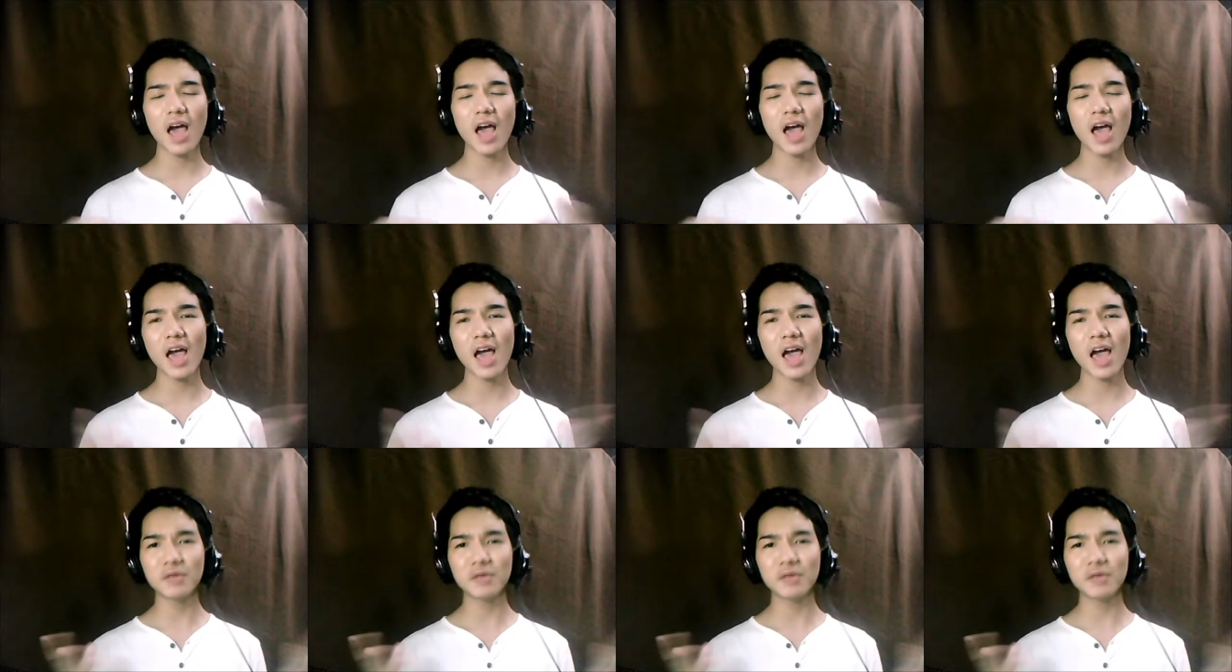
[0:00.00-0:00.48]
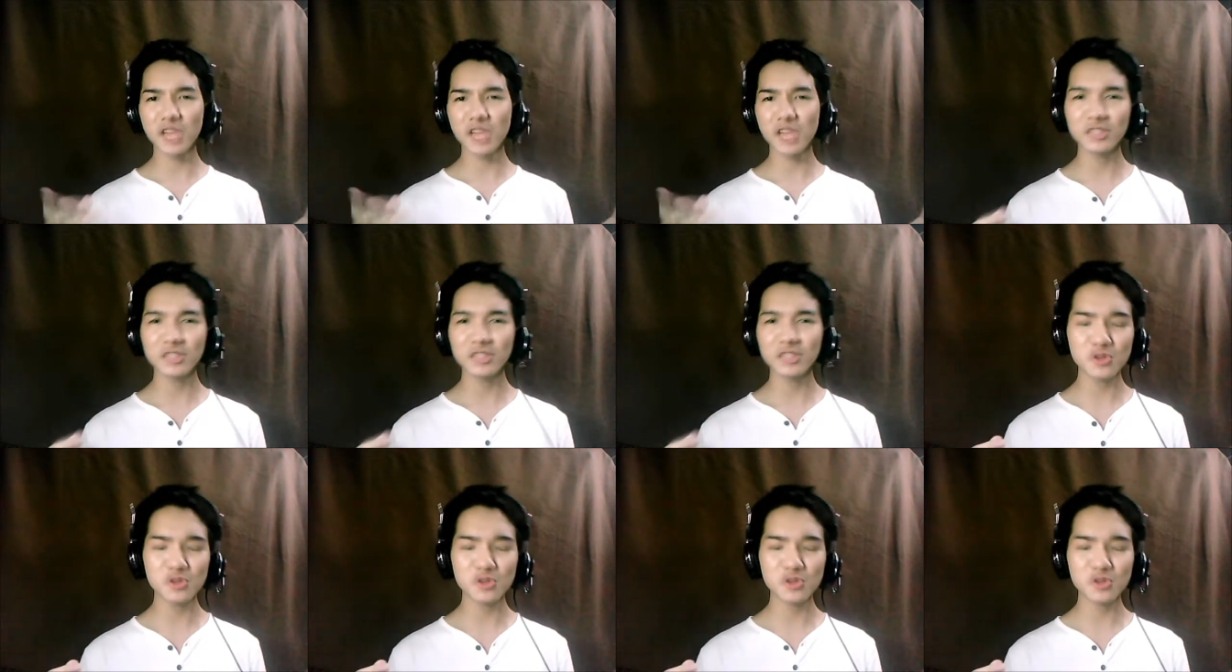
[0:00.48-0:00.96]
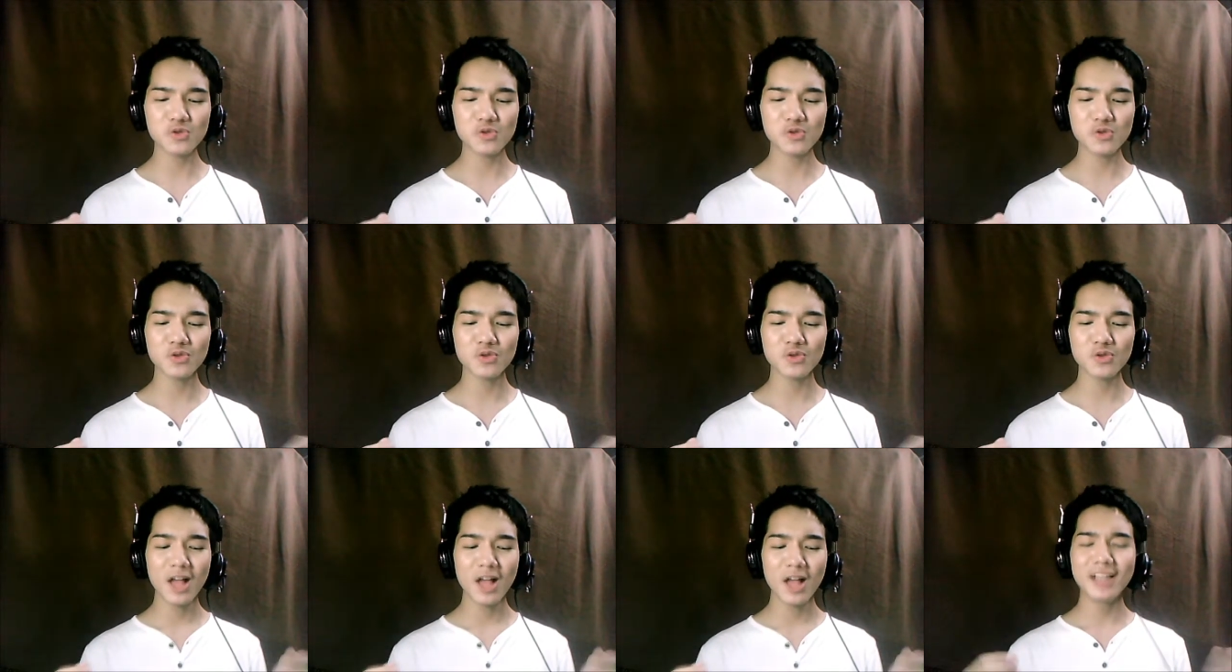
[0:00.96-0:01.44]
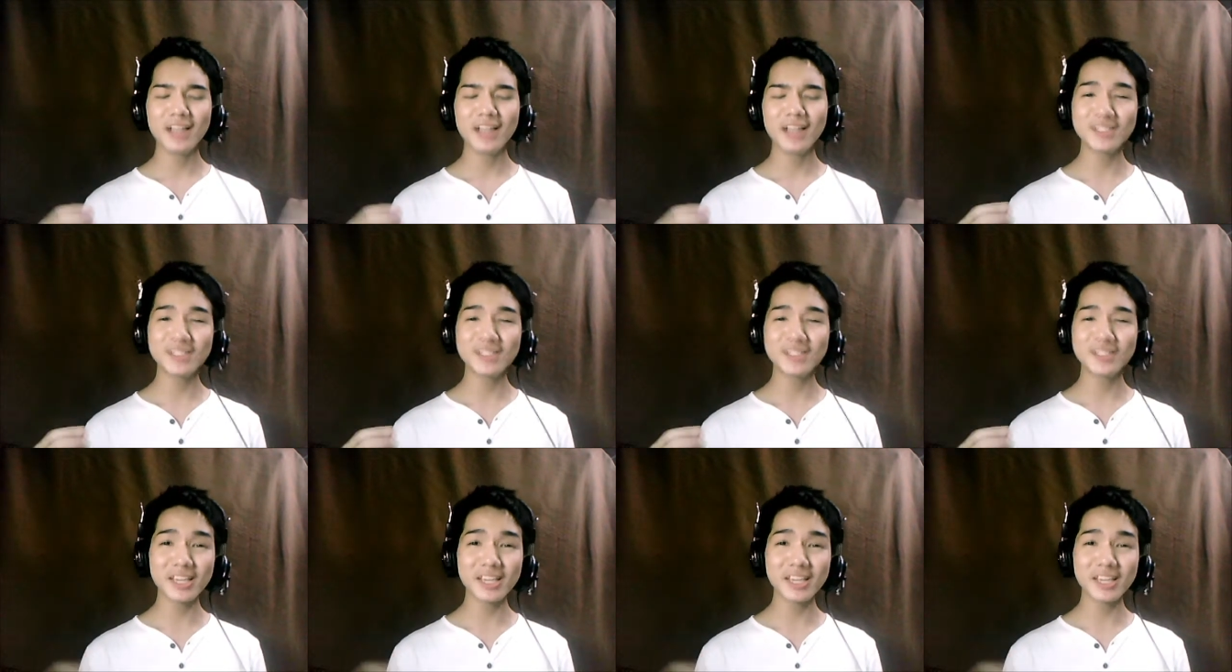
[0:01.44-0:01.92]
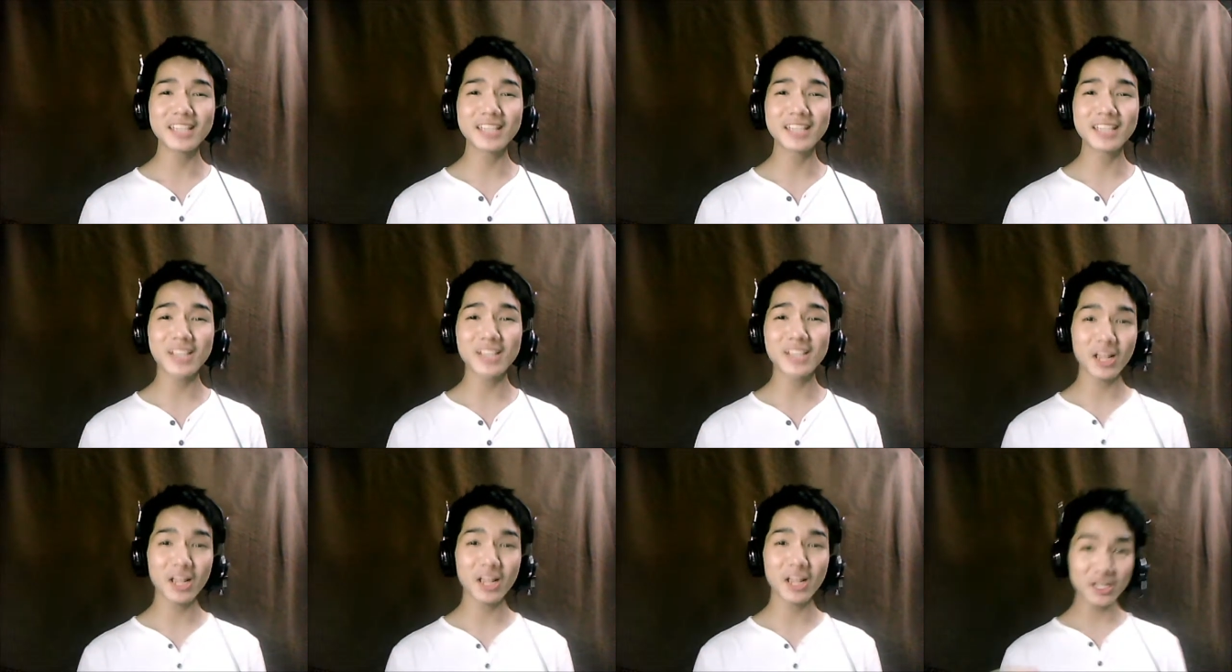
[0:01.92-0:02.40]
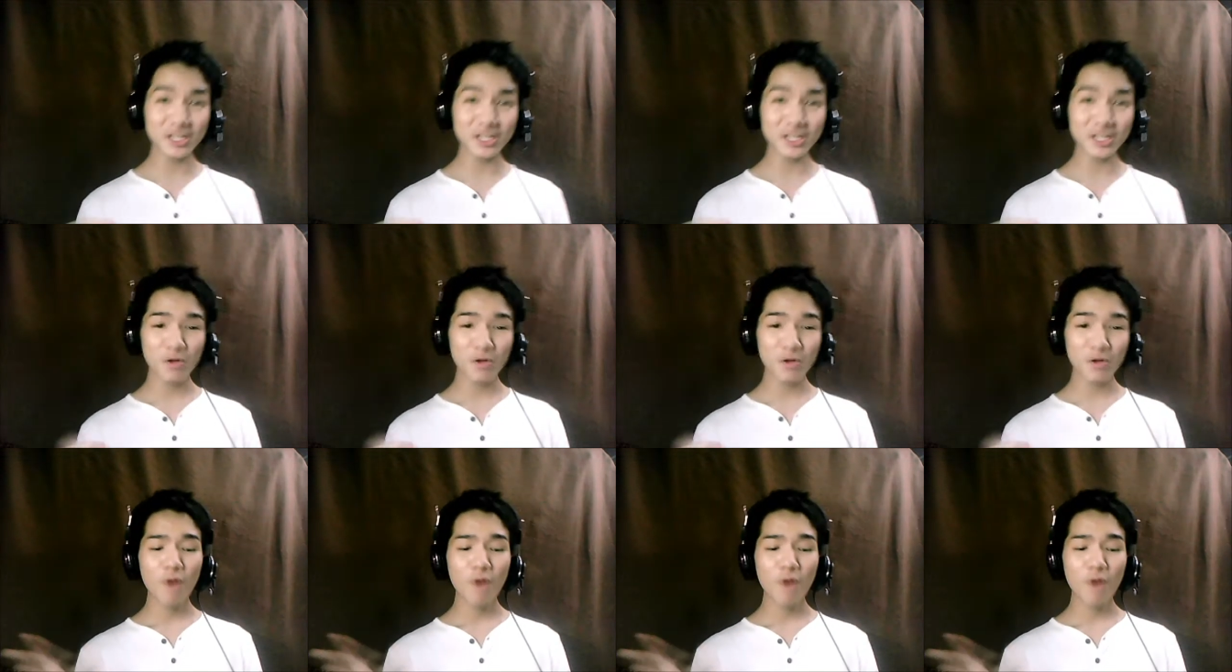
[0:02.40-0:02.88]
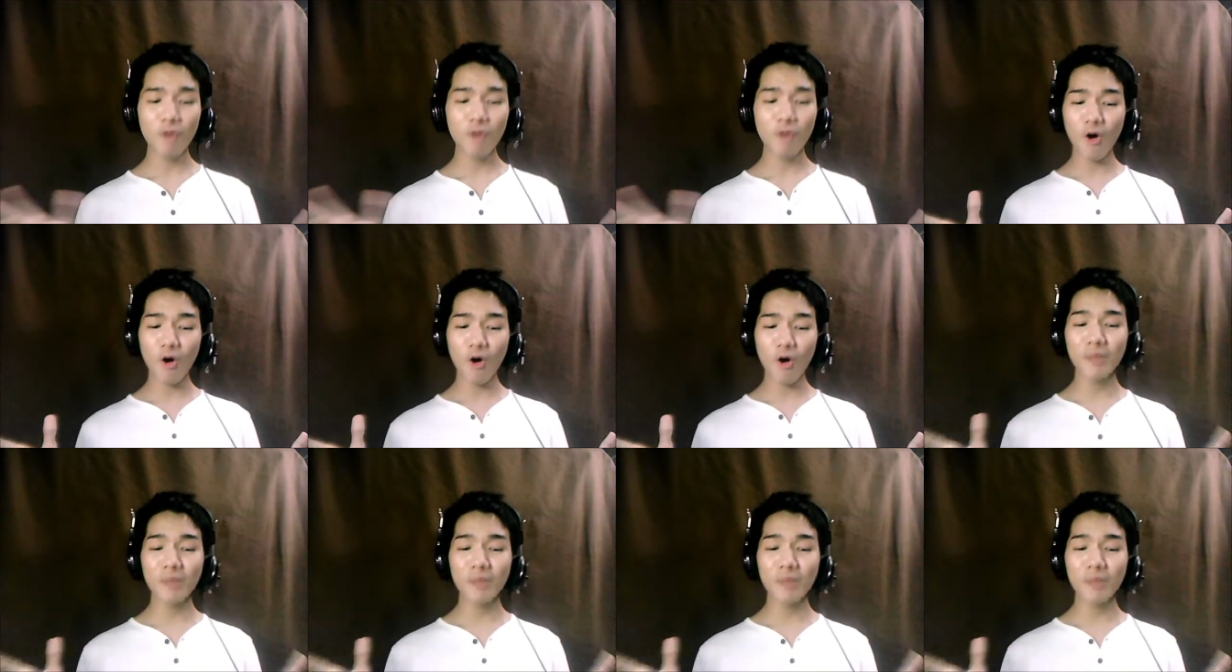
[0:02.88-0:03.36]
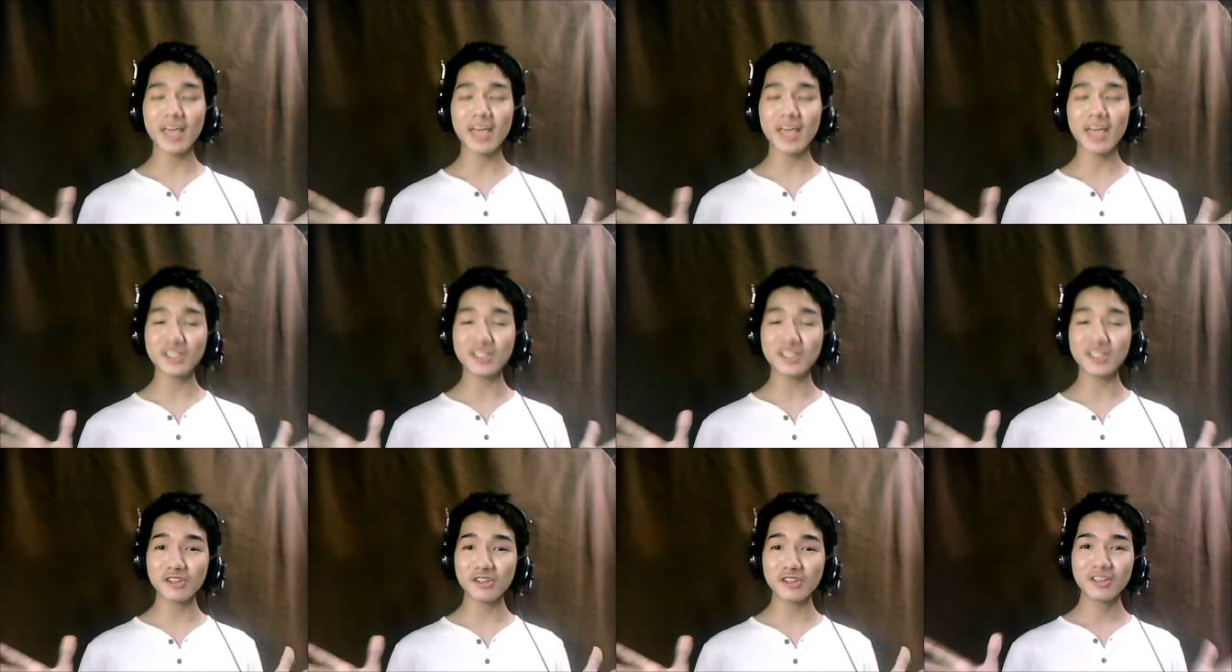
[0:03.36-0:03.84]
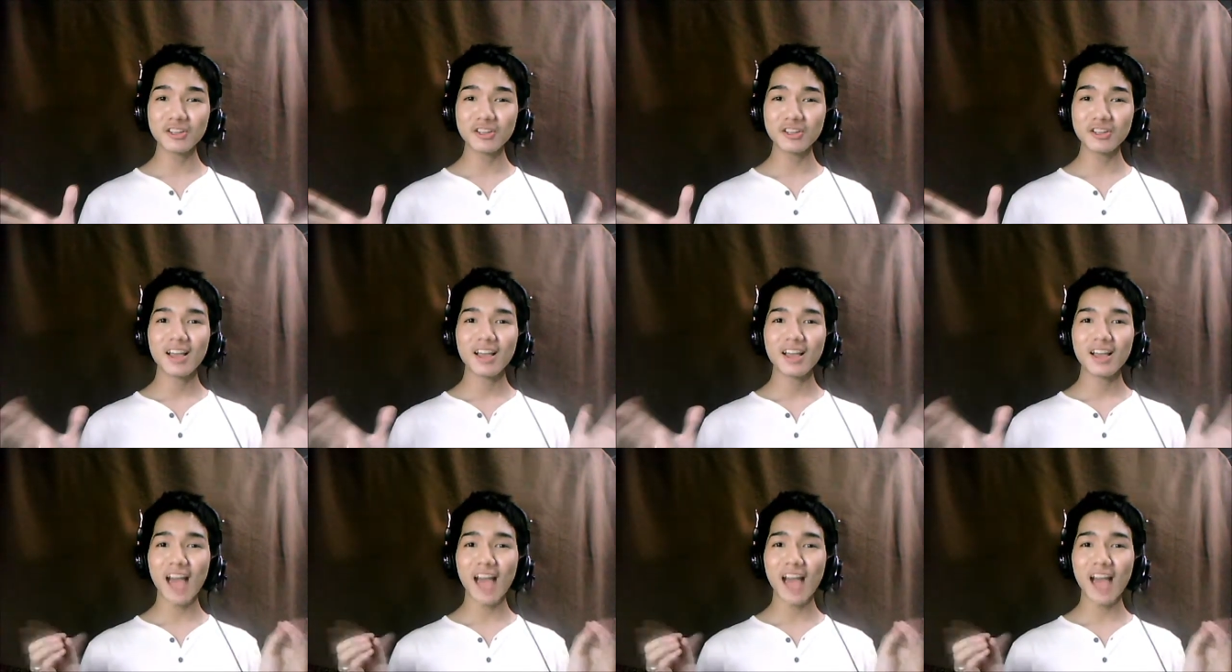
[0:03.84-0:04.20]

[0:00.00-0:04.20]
I have changed to listening English from native,